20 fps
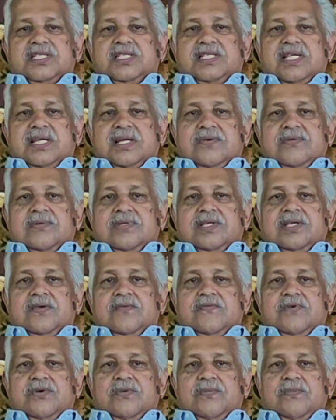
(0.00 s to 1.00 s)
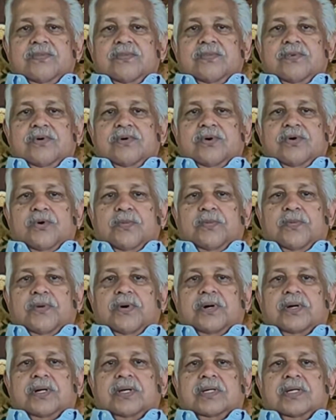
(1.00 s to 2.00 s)
I have to give you. Hope
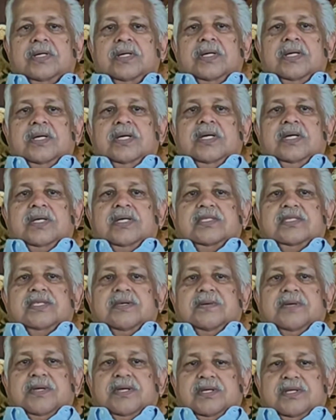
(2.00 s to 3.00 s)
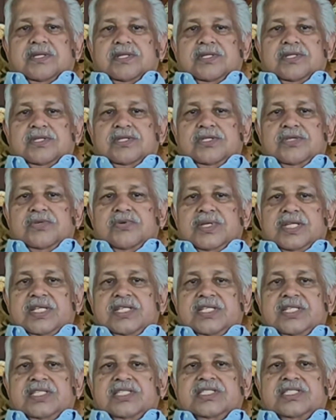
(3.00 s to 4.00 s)
the new
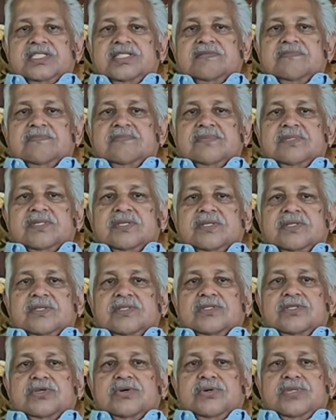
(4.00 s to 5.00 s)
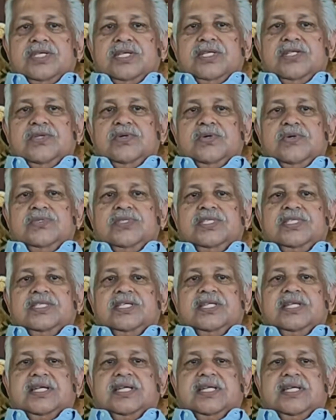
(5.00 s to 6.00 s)
dentists, though they know the
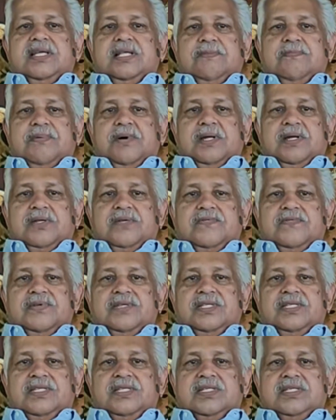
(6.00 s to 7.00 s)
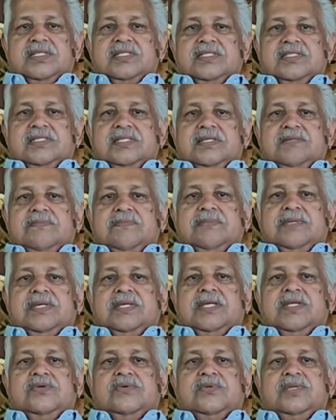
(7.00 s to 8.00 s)
theoretical part of it, they
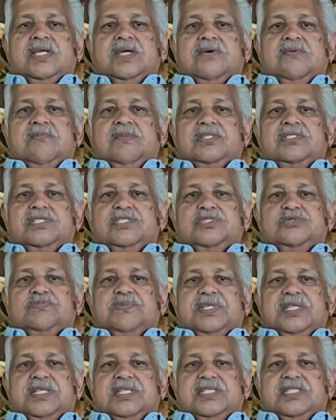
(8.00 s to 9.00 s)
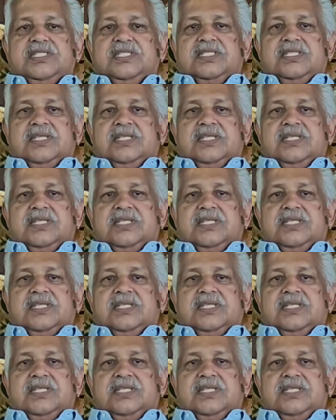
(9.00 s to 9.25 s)
may not have much experience.